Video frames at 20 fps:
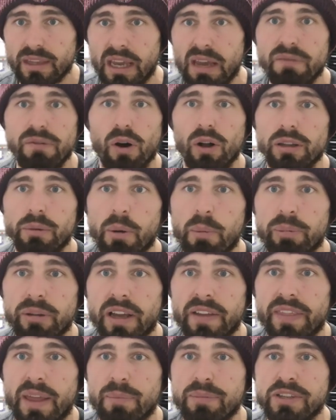If only we
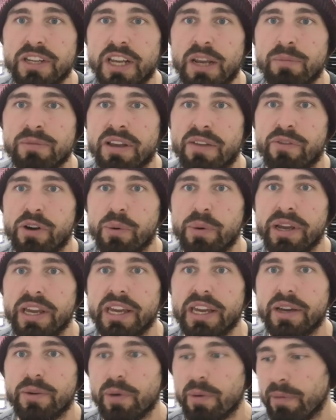played them teams every
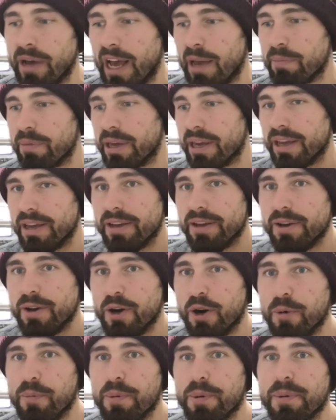week, we might be
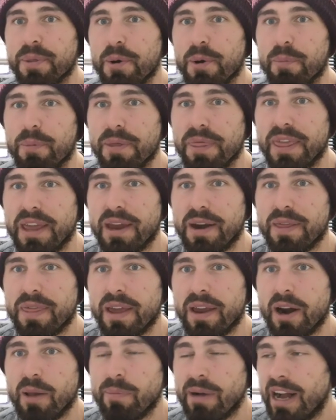up and there or
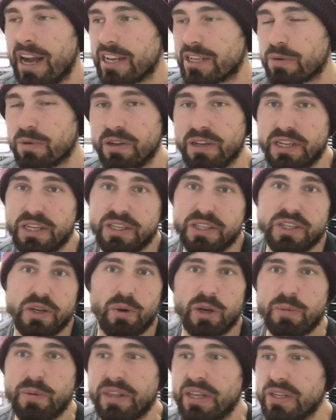thereabouts. It's
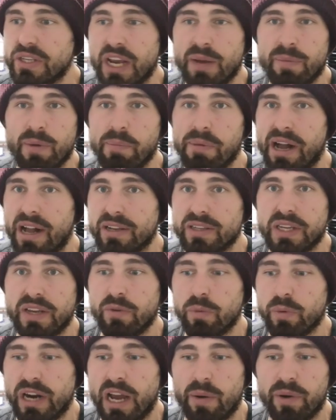always been the same with Barnes.
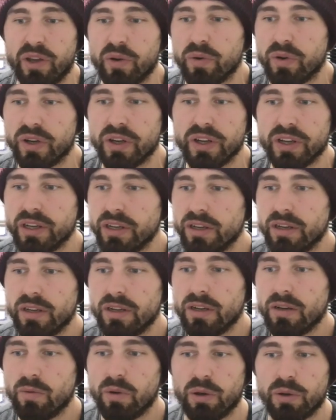Even when I was younger,
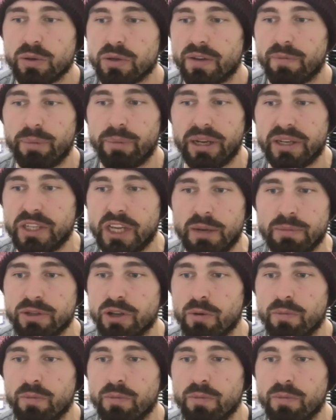we used to have big teams